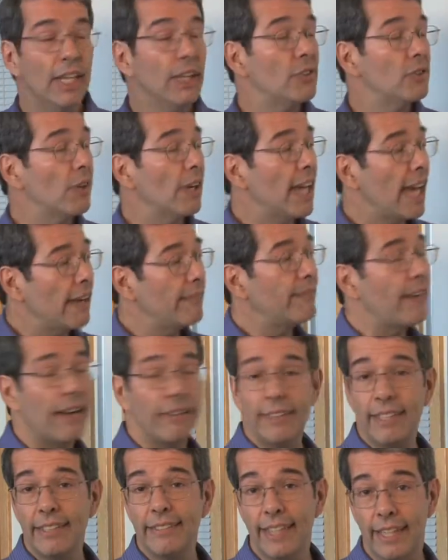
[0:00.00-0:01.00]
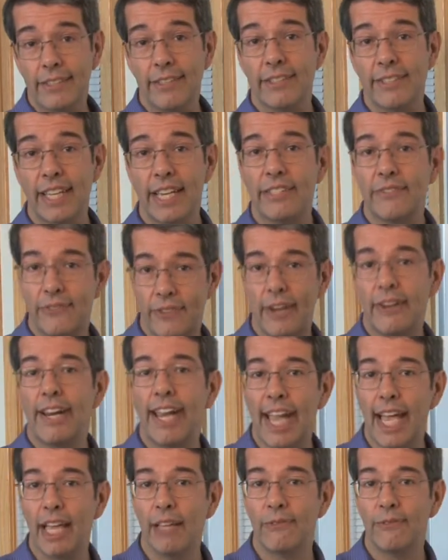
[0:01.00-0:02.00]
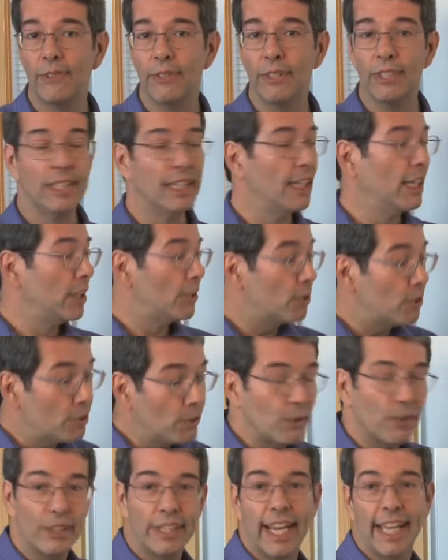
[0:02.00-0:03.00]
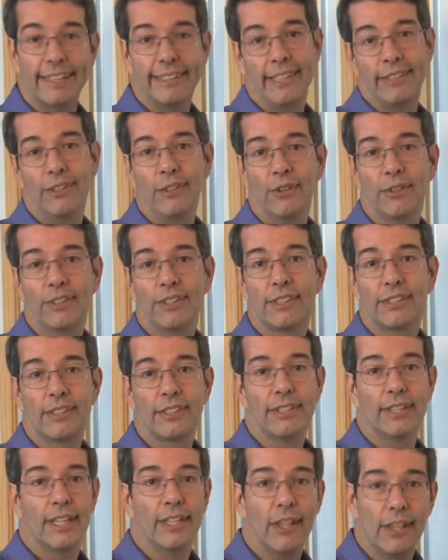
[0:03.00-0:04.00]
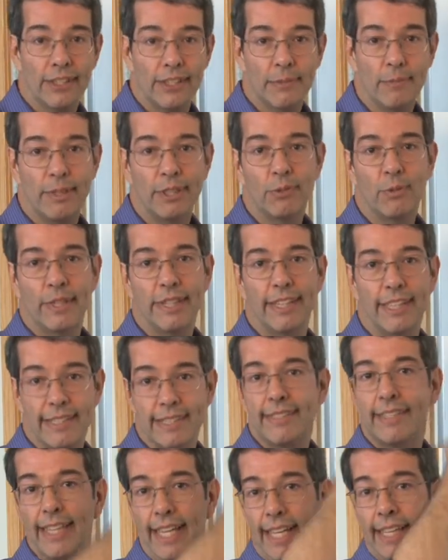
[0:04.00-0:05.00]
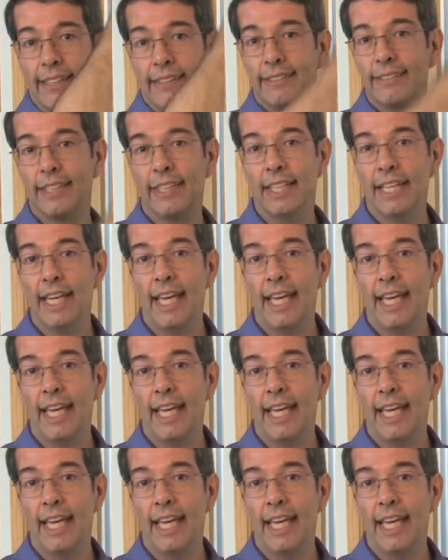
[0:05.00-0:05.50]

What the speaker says: So I have found this exercise very helpful to connect the dots between these things,